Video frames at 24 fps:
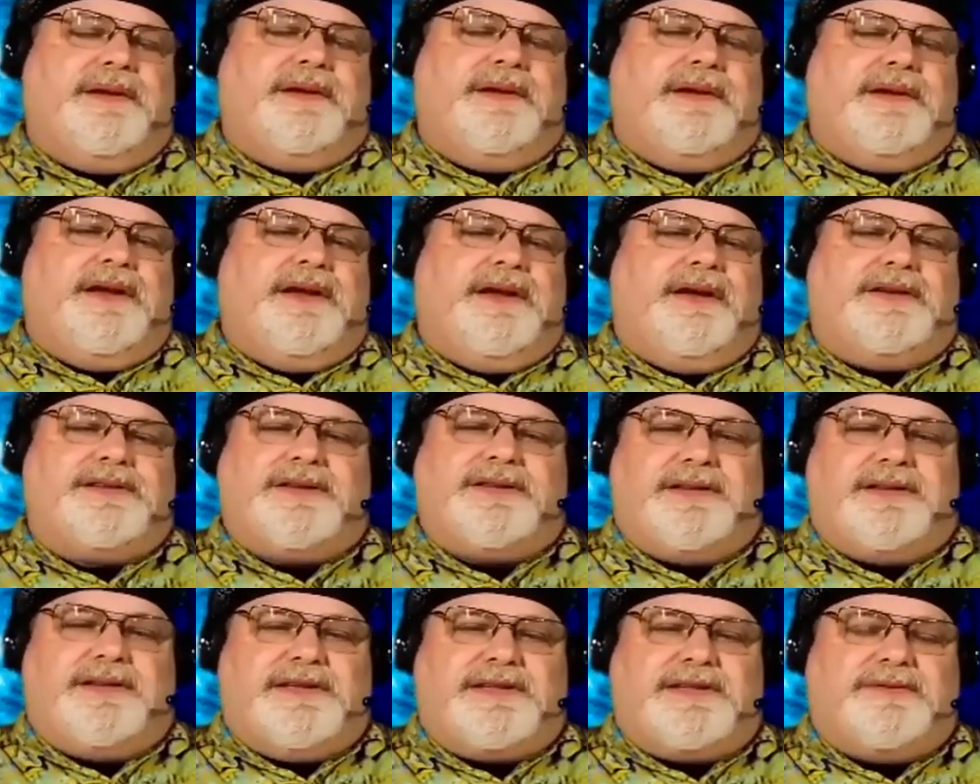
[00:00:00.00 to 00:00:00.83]
you know,
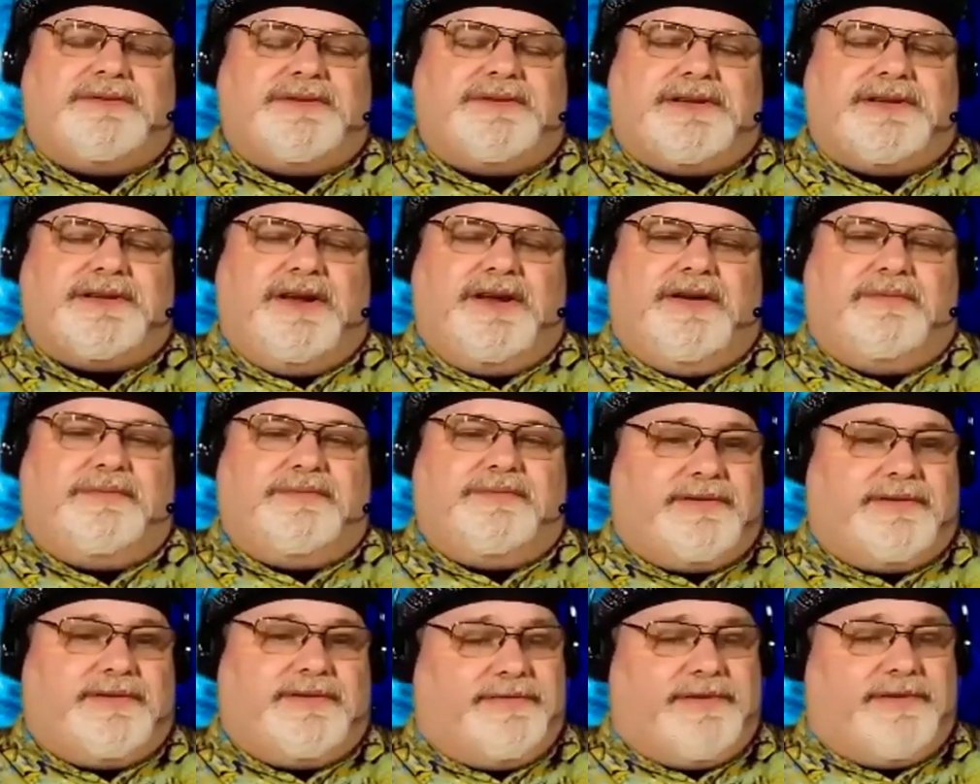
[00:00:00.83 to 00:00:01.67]
so this was you know
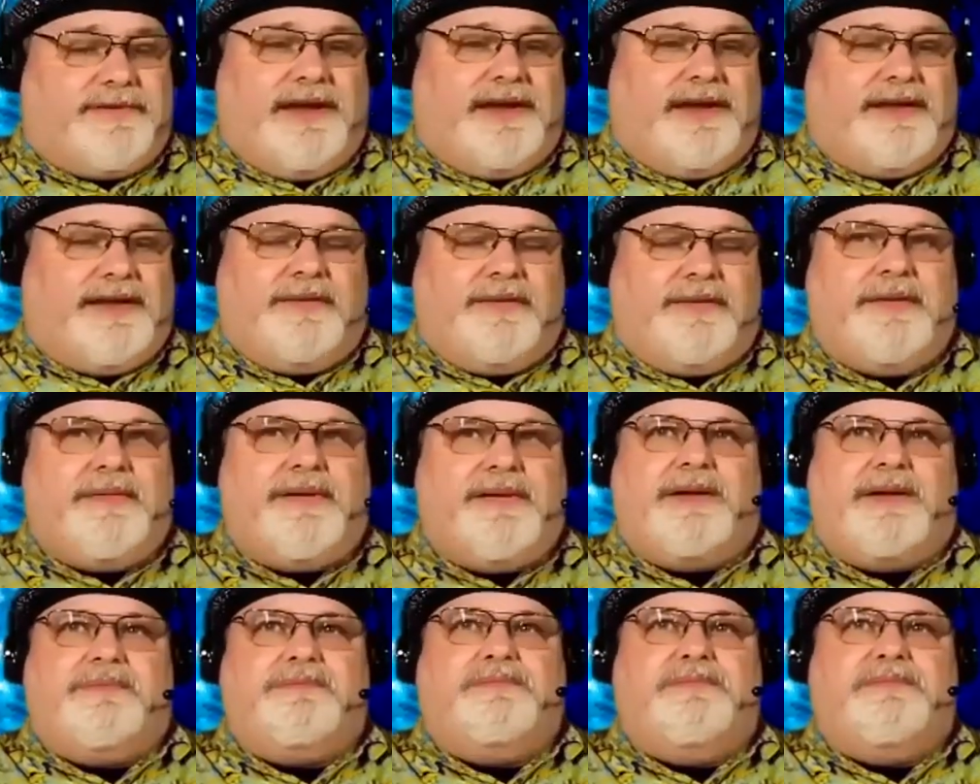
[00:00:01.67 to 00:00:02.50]
dang it, they
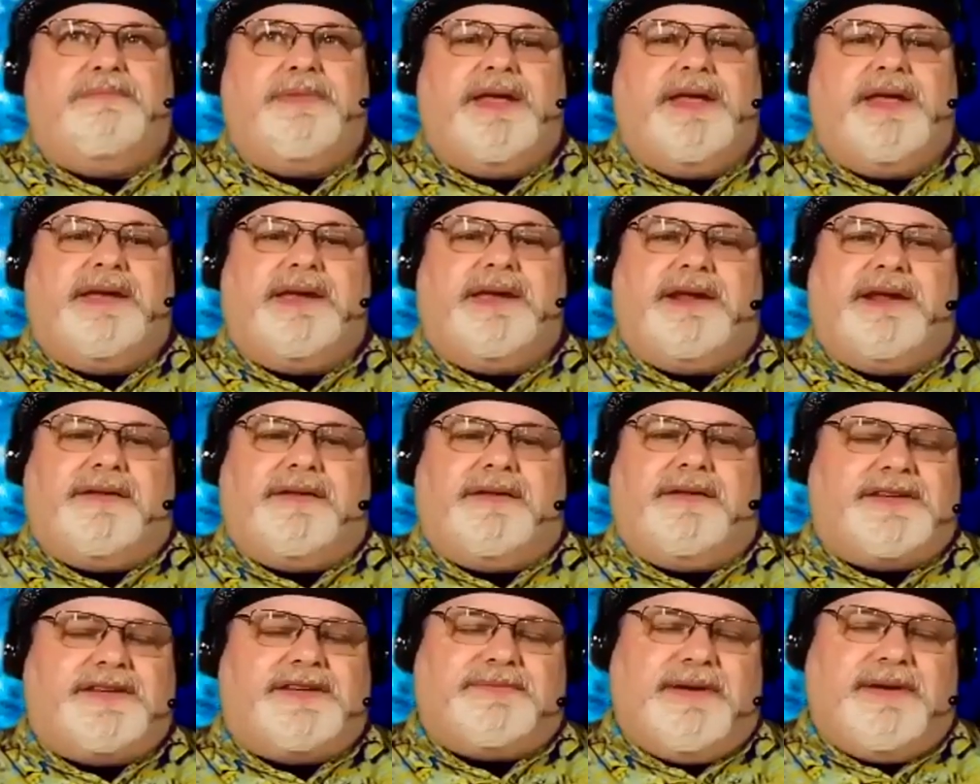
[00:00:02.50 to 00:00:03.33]
made a million
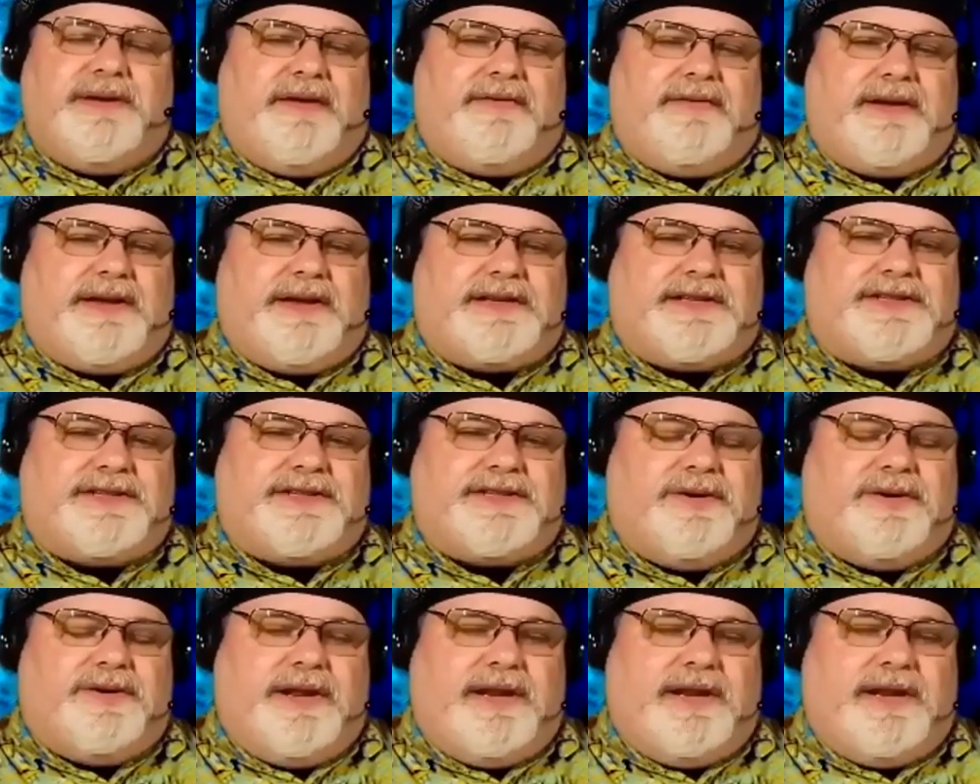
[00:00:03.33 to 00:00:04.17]
of these Mavicas.
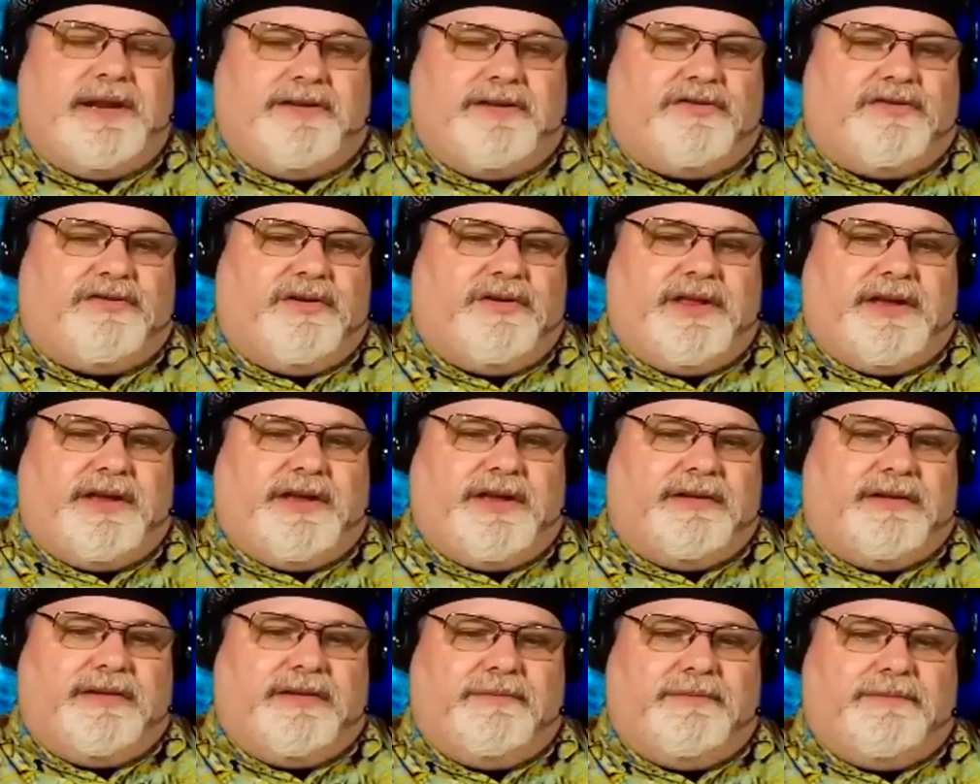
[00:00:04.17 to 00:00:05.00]
Sony did a really
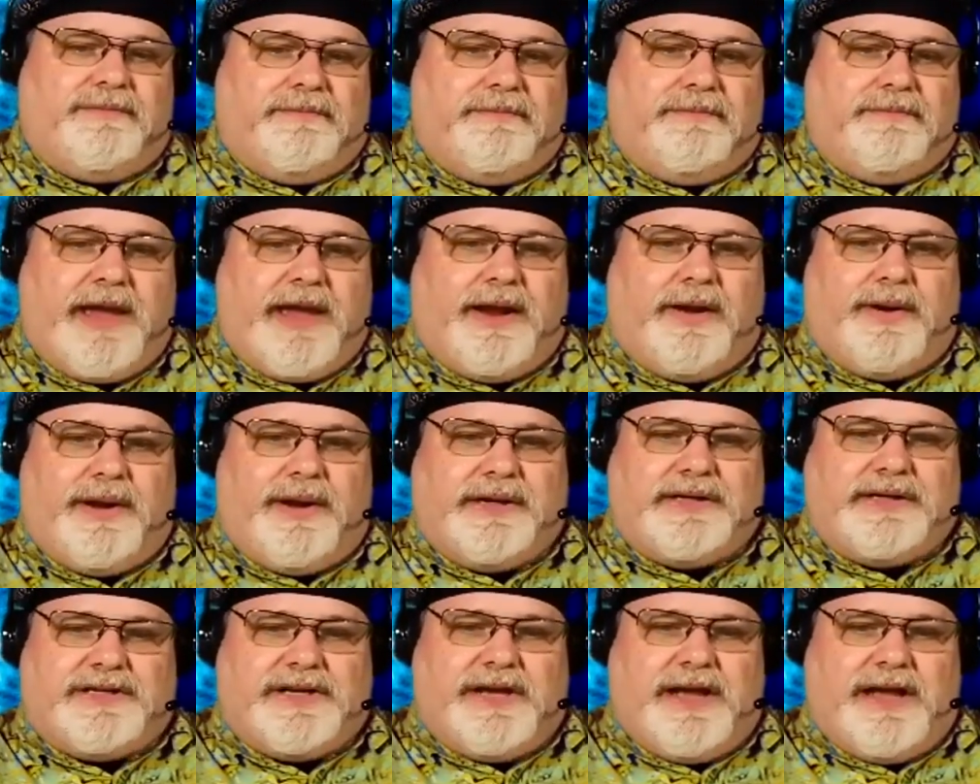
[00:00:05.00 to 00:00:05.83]

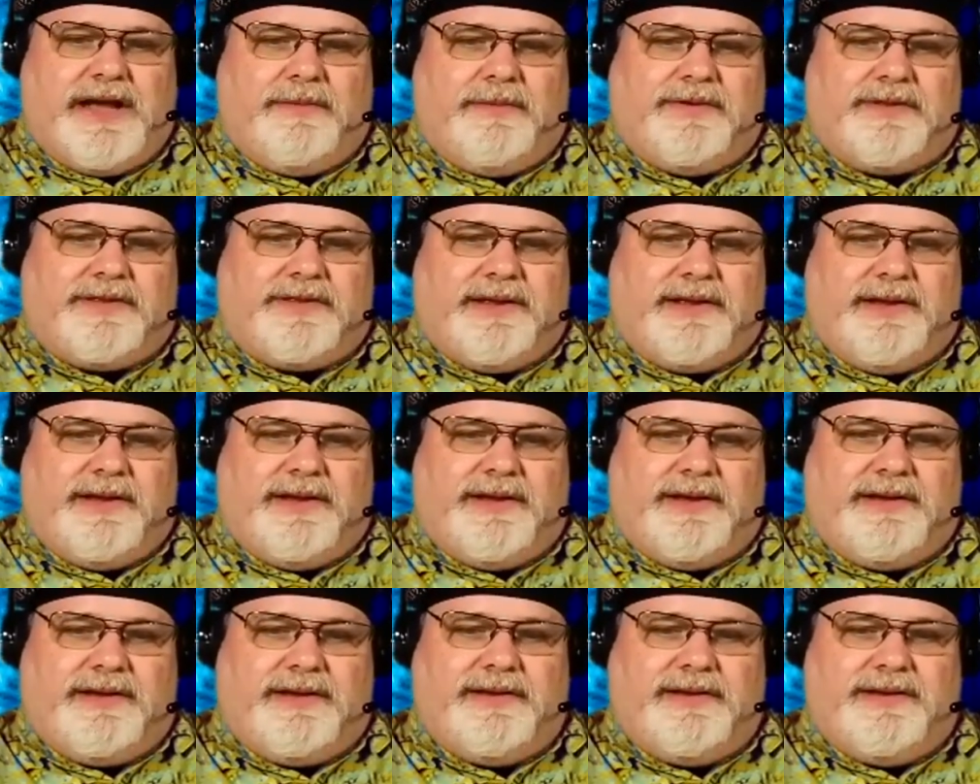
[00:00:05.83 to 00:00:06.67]
bangering job with the
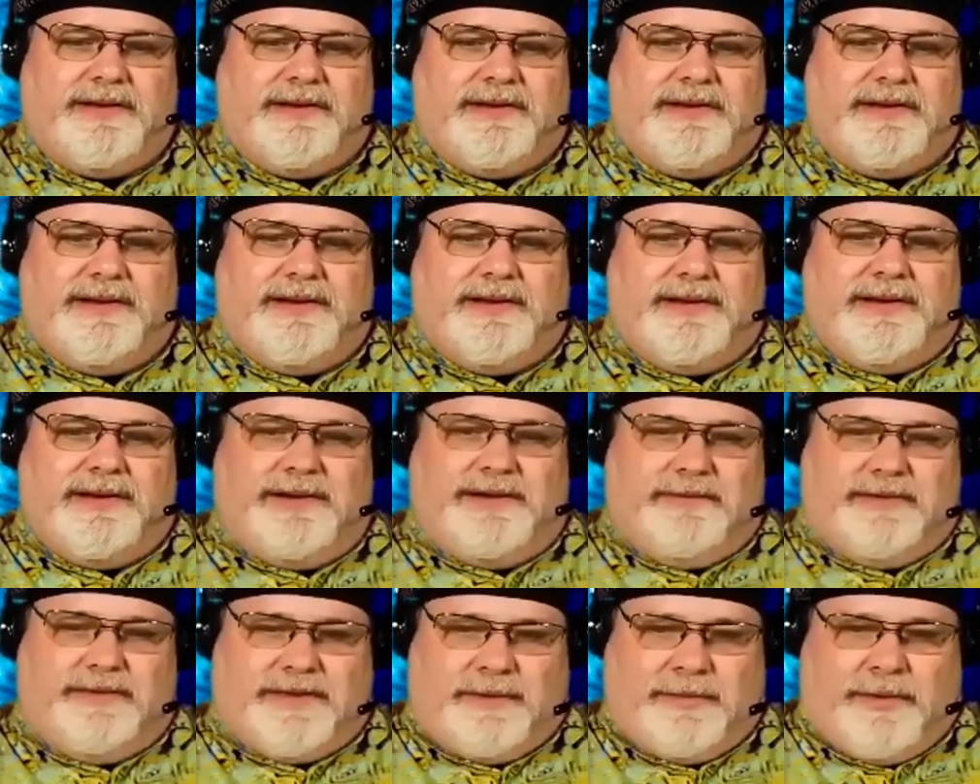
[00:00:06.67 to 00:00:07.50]
uh,
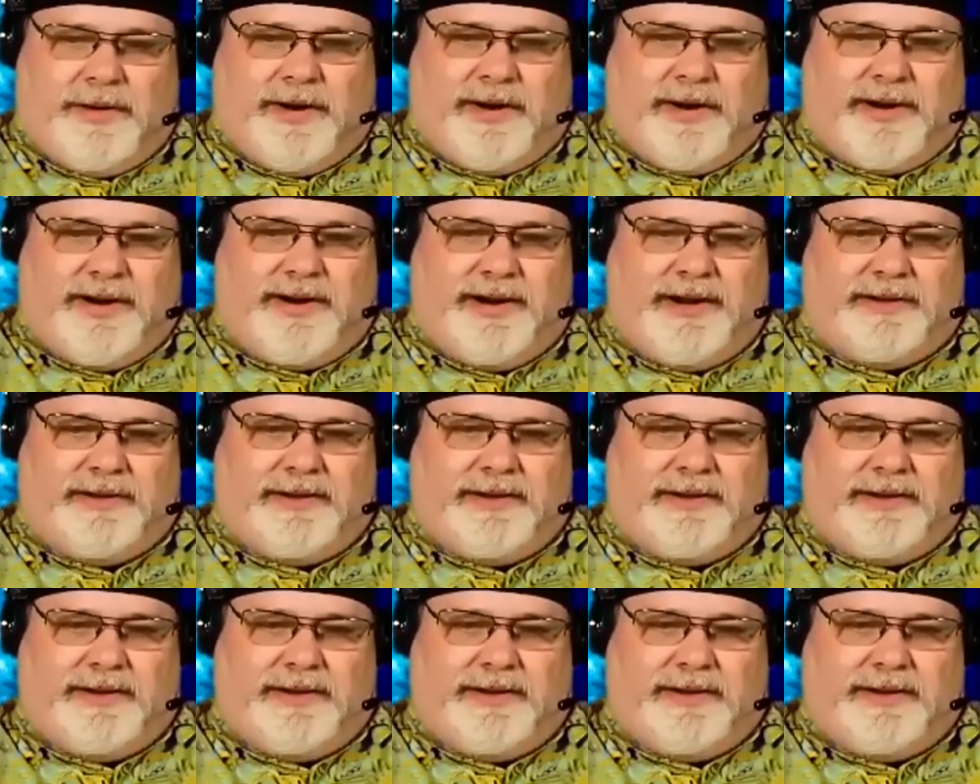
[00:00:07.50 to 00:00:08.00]
with the marketing on